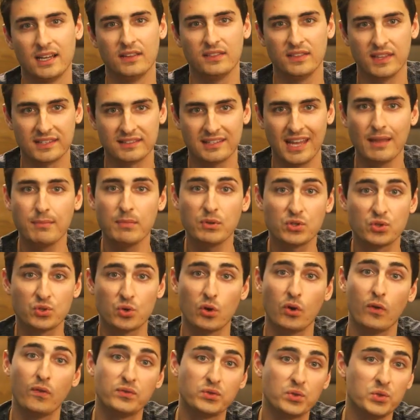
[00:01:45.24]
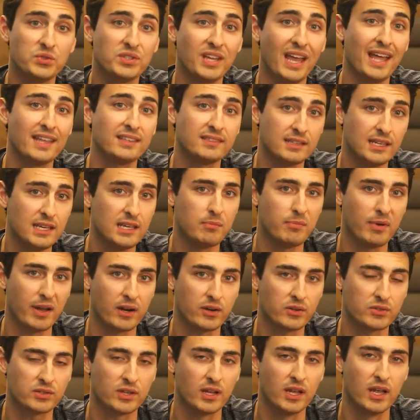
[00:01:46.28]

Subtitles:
The same is true of Suzanne's key pairs.